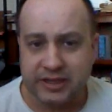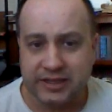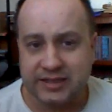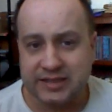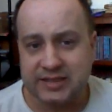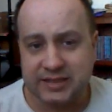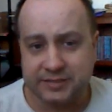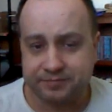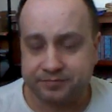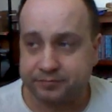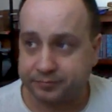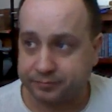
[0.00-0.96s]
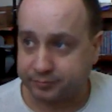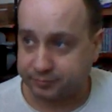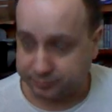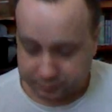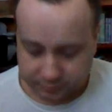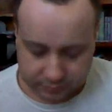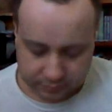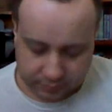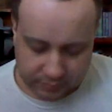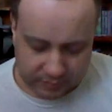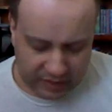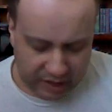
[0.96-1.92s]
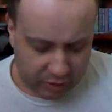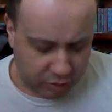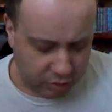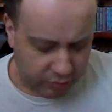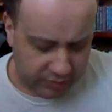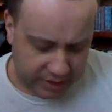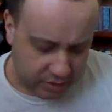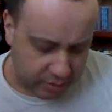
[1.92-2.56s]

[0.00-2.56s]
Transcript: is, I don't know when I